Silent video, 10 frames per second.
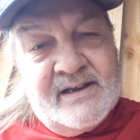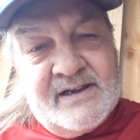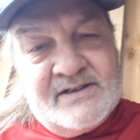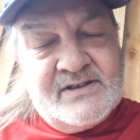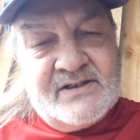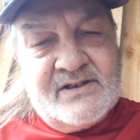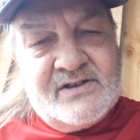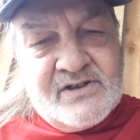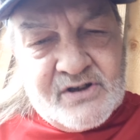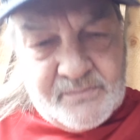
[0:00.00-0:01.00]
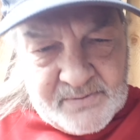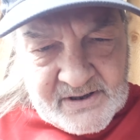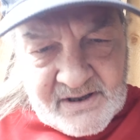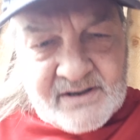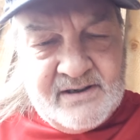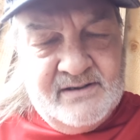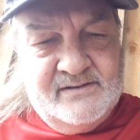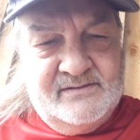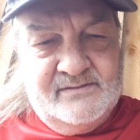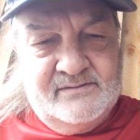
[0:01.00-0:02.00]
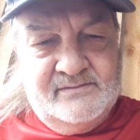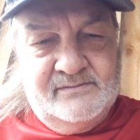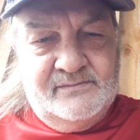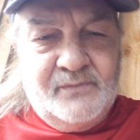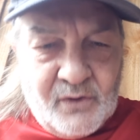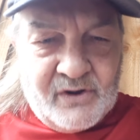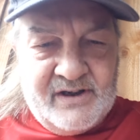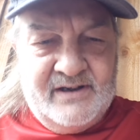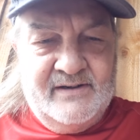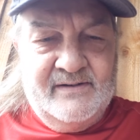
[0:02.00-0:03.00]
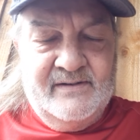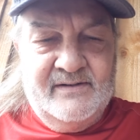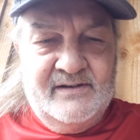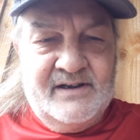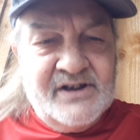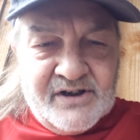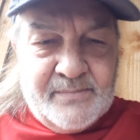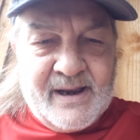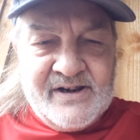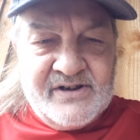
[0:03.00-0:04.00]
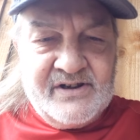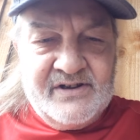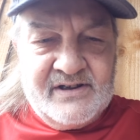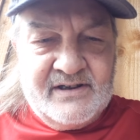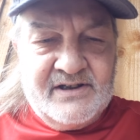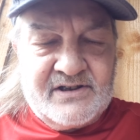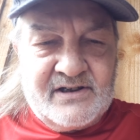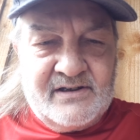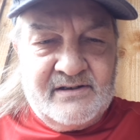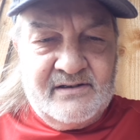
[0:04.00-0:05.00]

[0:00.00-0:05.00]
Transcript: is to be fully independent as a